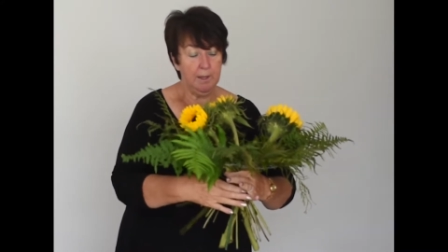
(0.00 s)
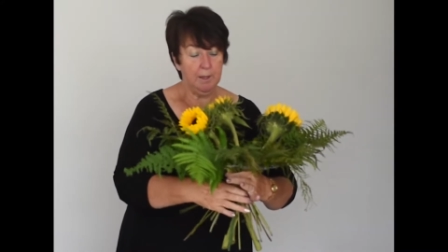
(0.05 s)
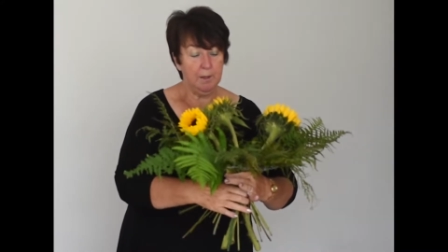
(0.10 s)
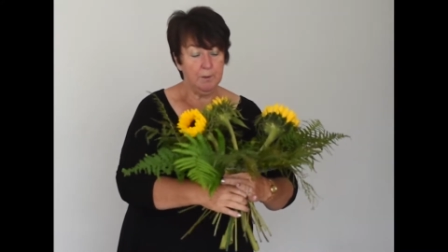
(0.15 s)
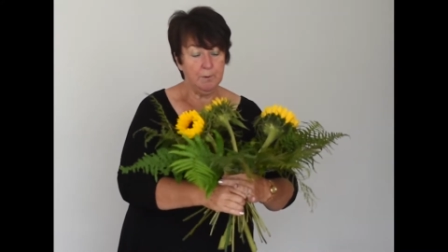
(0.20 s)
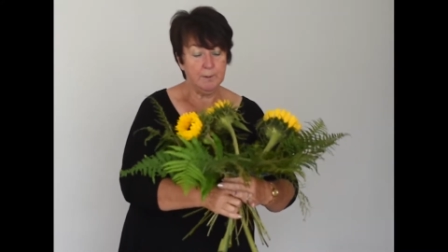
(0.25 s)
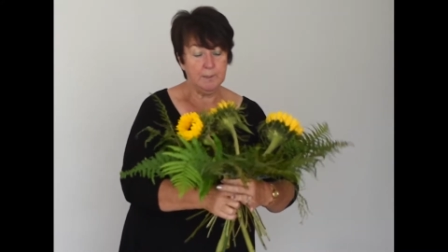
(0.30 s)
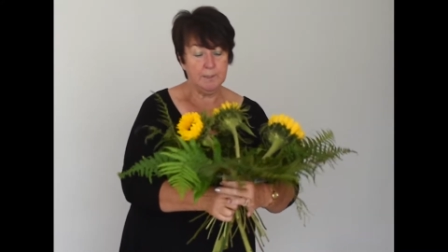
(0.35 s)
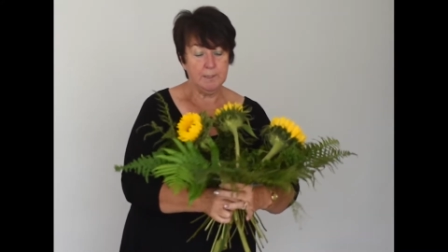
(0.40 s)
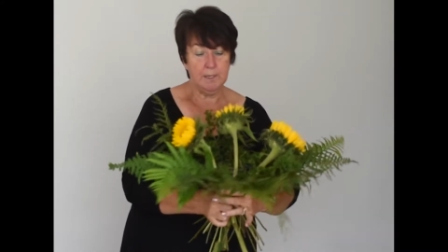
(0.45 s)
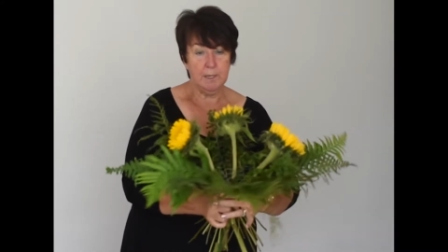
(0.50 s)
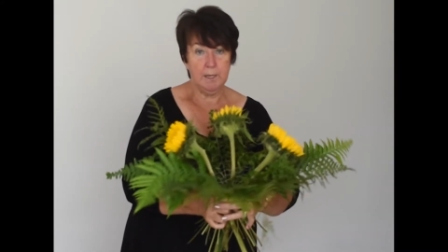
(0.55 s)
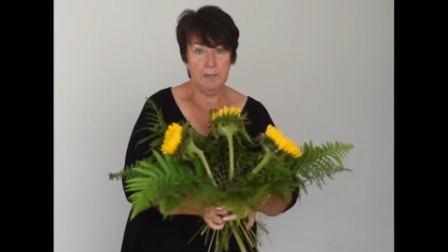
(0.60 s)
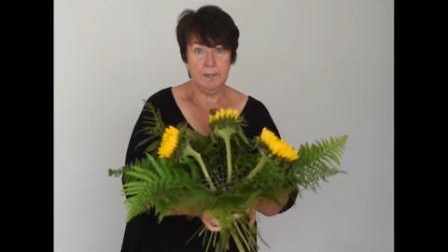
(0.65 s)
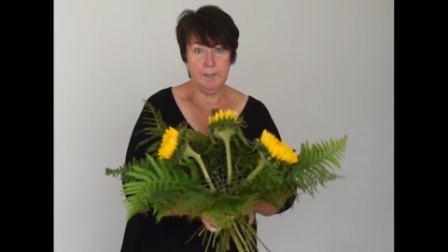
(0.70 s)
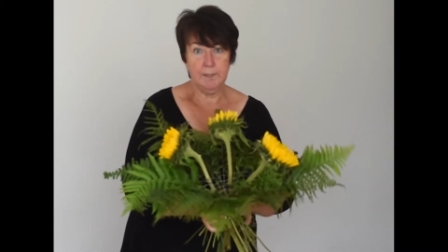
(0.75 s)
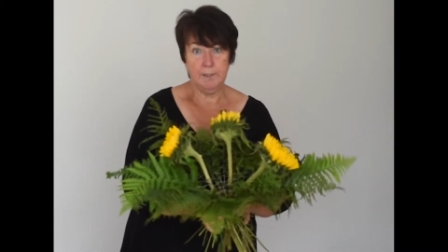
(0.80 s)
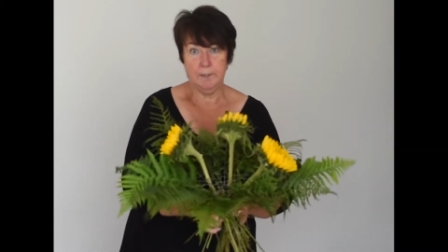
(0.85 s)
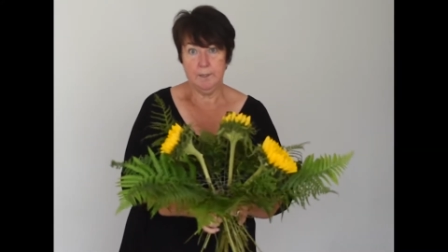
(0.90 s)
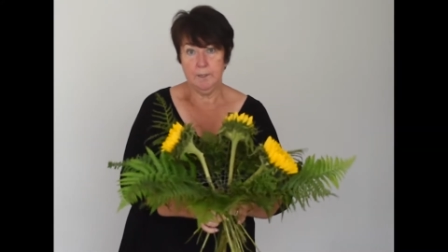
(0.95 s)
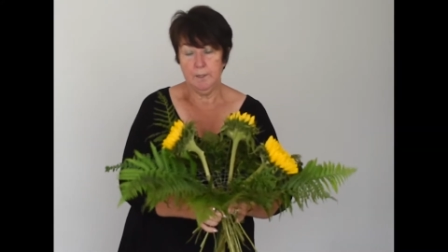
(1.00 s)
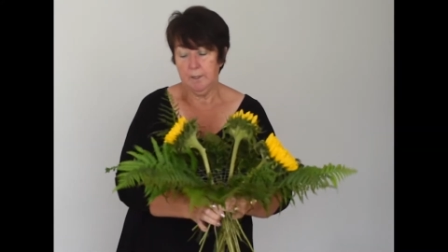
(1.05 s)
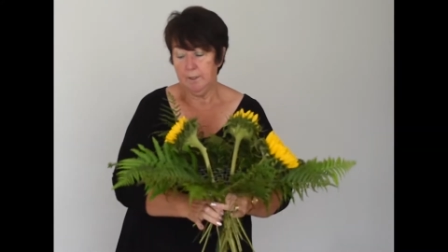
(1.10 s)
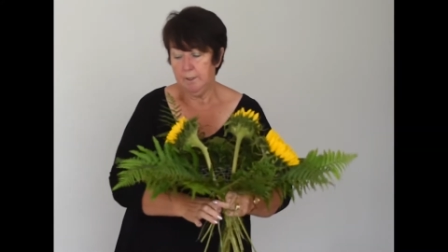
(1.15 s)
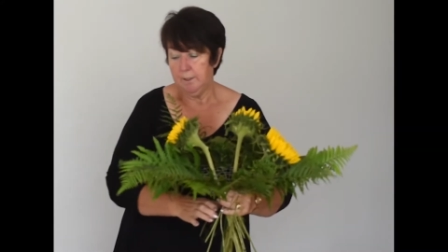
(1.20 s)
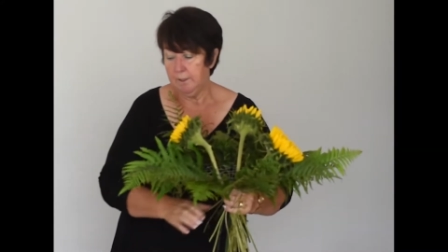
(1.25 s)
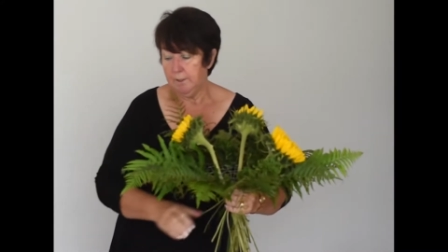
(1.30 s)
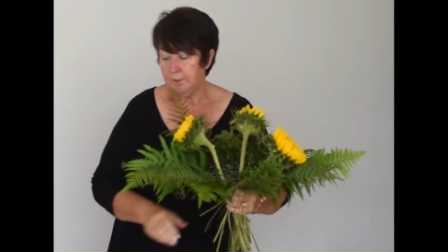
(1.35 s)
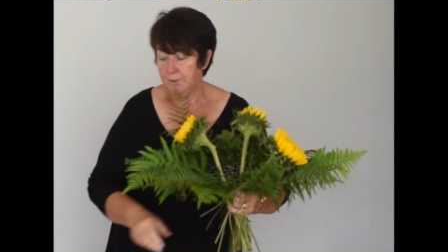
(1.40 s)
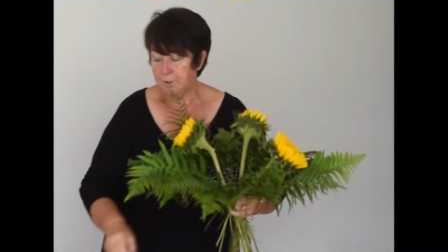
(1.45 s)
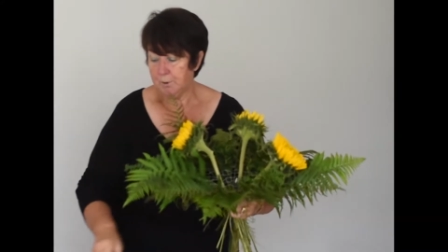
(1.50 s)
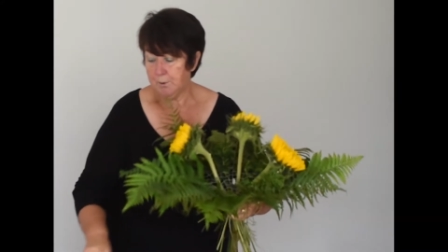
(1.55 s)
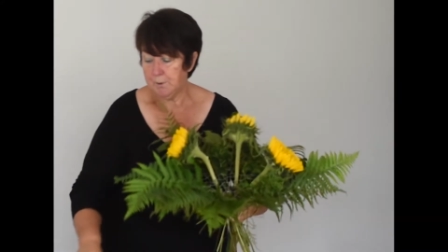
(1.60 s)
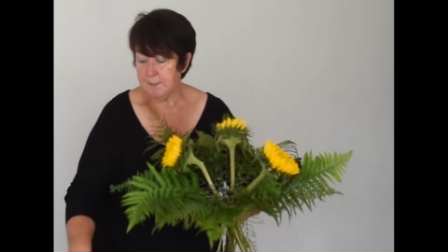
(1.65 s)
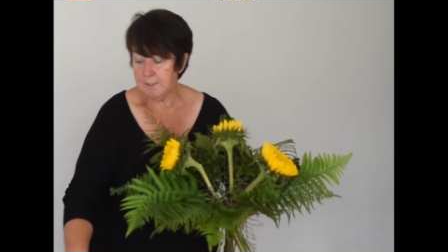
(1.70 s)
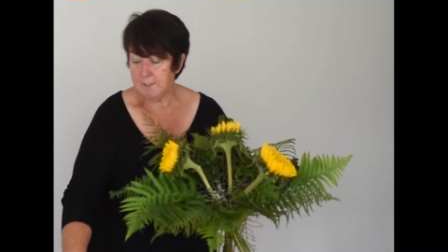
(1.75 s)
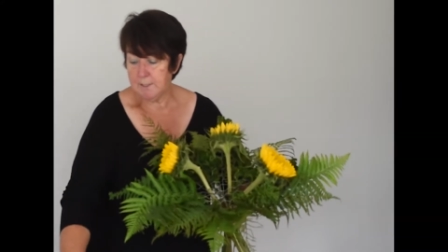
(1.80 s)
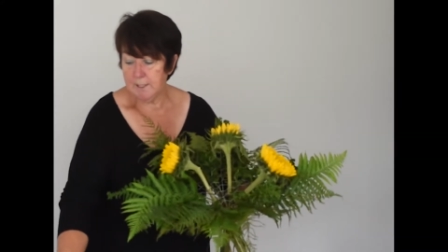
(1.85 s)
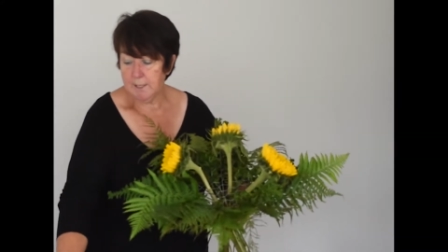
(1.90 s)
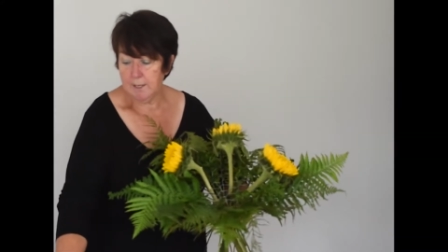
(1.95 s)
outside,
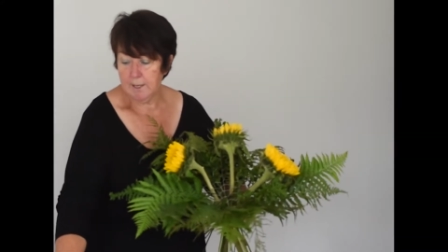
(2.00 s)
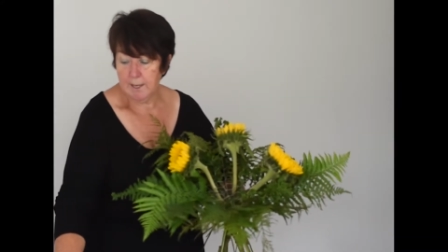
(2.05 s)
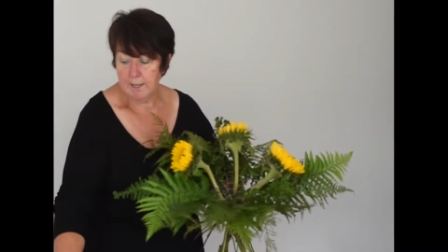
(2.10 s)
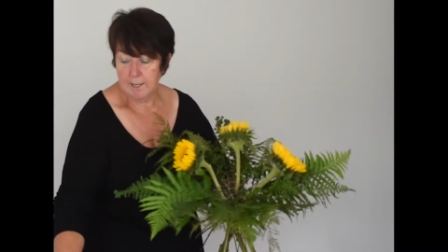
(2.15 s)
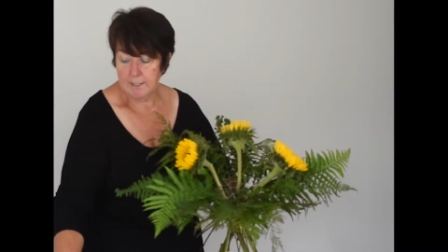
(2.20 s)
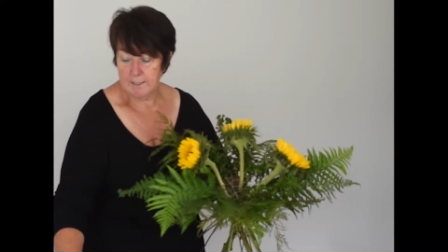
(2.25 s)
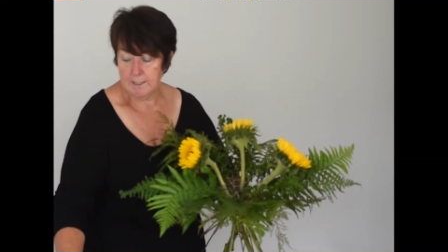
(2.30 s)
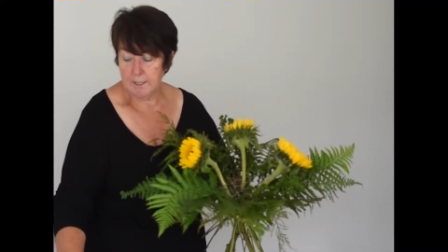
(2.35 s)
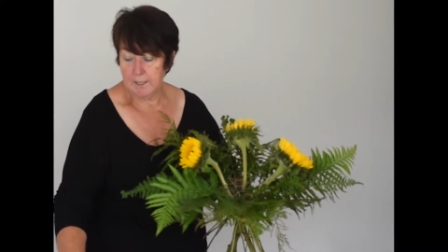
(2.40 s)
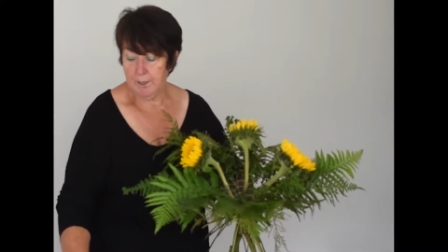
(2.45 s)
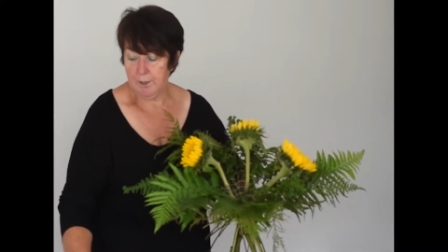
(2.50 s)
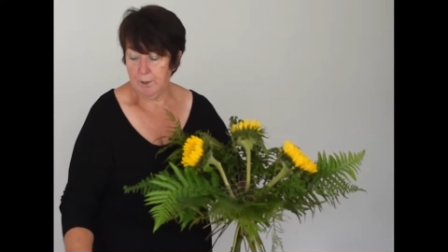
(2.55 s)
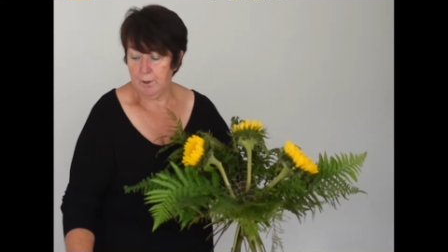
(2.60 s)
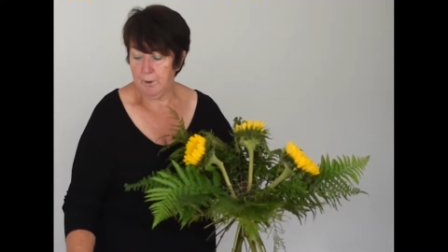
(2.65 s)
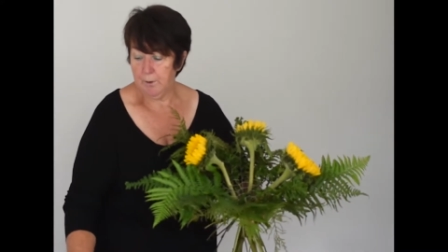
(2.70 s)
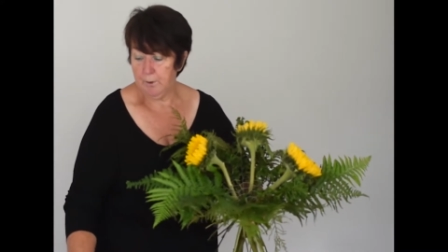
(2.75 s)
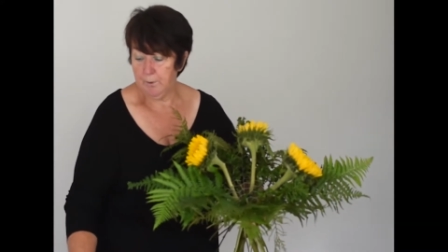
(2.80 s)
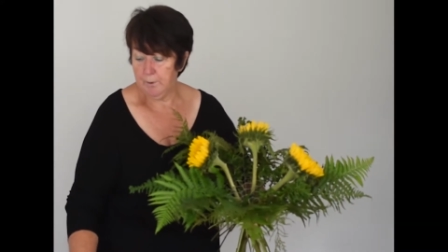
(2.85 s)
twisting as I go.